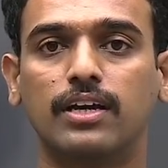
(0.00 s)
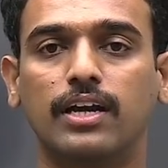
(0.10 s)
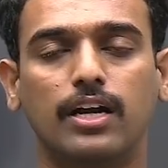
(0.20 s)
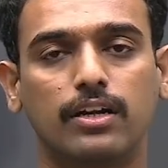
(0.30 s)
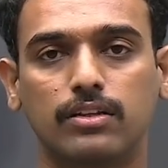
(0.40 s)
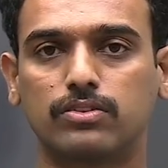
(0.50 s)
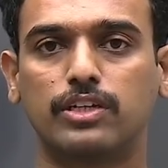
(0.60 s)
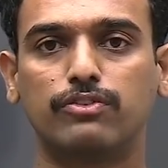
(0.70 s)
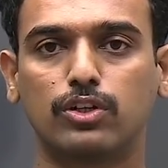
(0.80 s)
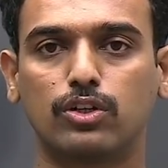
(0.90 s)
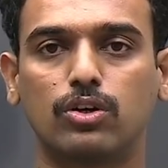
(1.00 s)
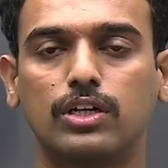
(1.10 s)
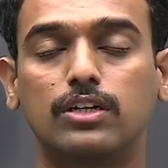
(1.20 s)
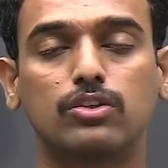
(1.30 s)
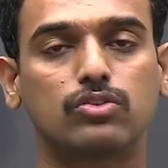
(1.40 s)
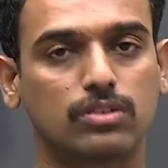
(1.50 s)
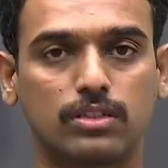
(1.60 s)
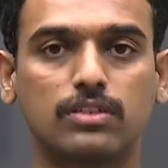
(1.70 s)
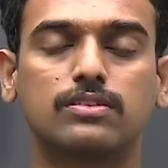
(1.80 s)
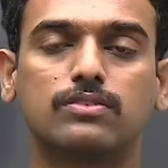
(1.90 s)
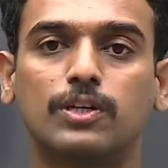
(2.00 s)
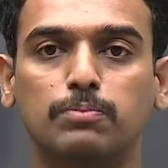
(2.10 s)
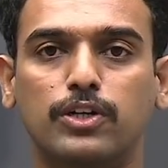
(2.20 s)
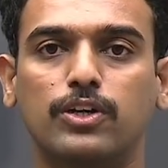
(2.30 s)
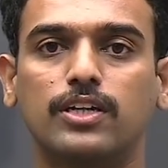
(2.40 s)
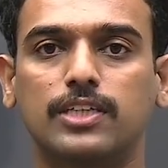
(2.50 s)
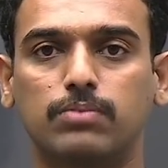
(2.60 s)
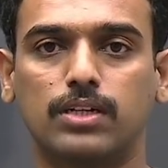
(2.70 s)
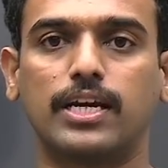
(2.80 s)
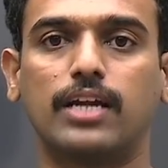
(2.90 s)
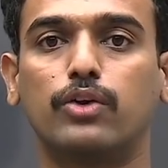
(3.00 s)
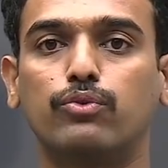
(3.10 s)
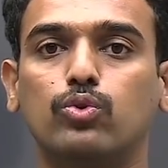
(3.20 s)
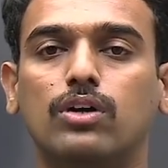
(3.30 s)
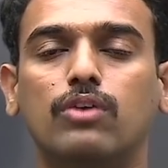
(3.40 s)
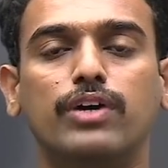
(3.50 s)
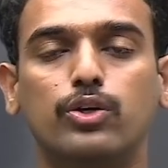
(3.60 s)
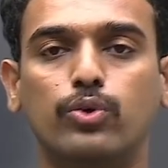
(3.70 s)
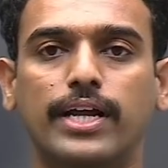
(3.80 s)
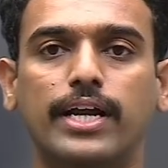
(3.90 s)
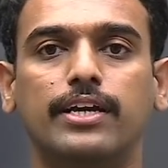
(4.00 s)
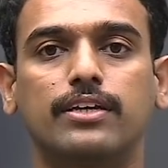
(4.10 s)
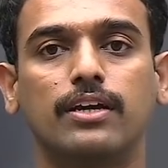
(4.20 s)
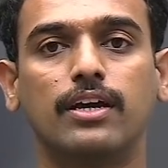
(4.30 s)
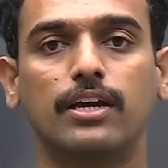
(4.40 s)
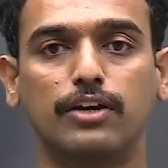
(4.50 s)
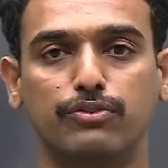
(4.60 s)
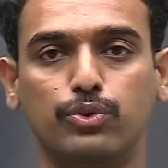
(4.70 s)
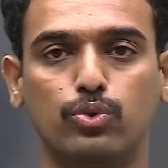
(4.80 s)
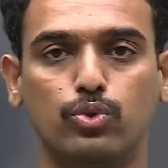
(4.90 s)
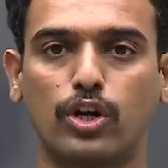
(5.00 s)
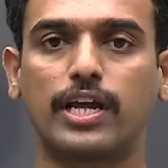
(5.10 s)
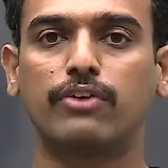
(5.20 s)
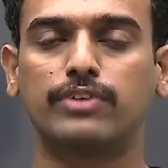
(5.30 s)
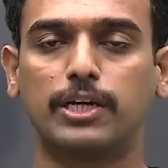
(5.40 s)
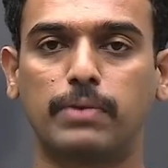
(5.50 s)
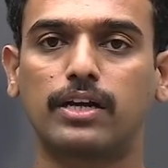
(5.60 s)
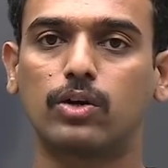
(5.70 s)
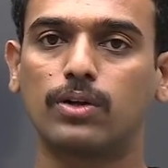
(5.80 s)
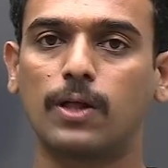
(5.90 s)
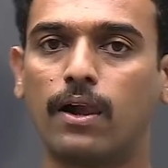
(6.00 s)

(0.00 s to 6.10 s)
This one particular chapter can give you a very good headache if you do not have that background.